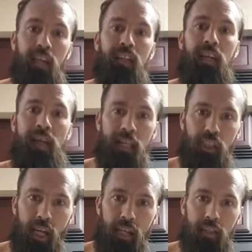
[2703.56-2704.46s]
kinetic
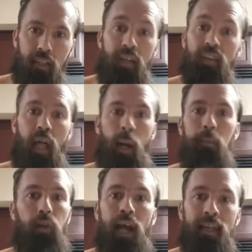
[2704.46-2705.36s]
chain. They're not
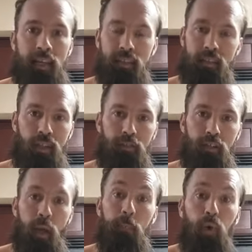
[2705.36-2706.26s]
applying that stuff.
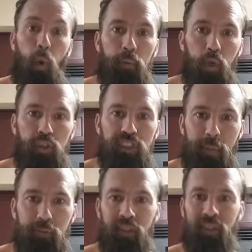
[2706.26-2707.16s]

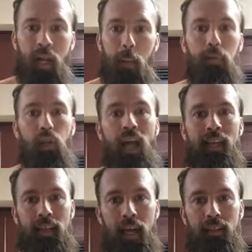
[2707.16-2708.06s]
Proprioception. They're not
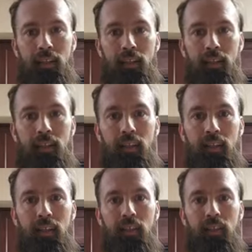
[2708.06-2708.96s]
applying that.
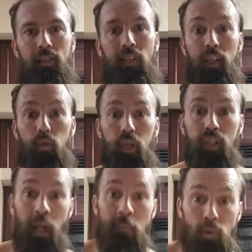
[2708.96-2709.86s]
That's what
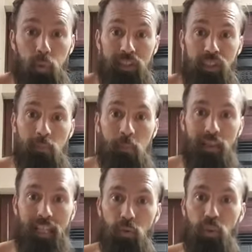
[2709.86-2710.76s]
comes with this.
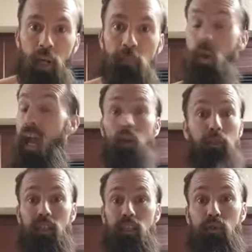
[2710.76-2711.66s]
That's what comes with
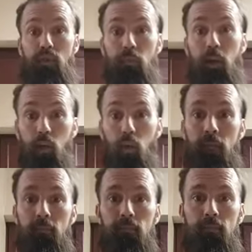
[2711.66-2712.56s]
everything you do, by the
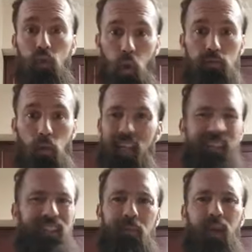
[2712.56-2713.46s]
way. Those four. It doesn't matter